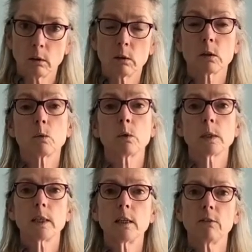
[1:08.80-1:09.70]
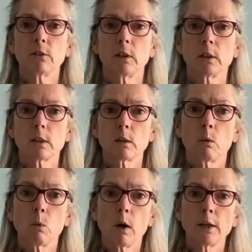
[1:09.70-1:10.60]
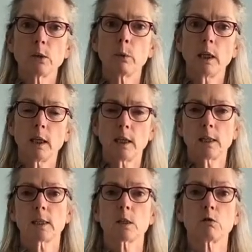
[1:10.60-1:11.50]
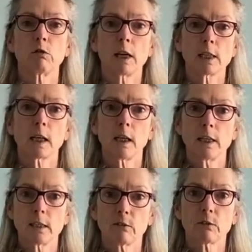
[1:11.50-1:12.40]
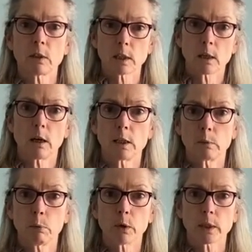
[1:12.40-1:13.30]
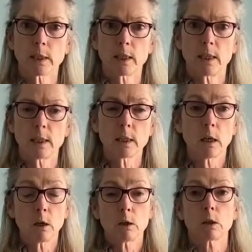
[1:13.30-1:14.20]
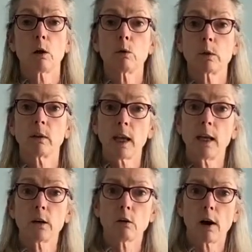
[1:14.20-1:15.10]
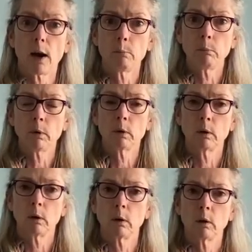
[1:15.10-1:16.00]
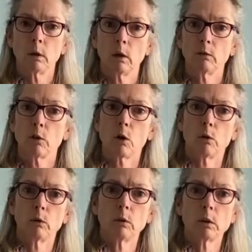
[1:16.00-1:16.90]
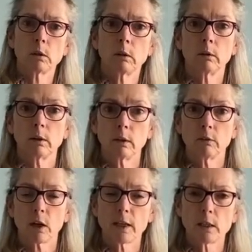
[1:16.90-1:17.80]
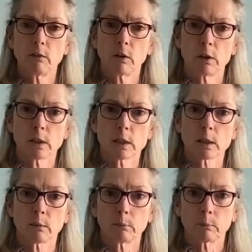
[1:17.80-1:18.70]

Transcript: So what's the difference? Why do we need such radically different sized boxes to hold a kilogram of gold and of candy floss?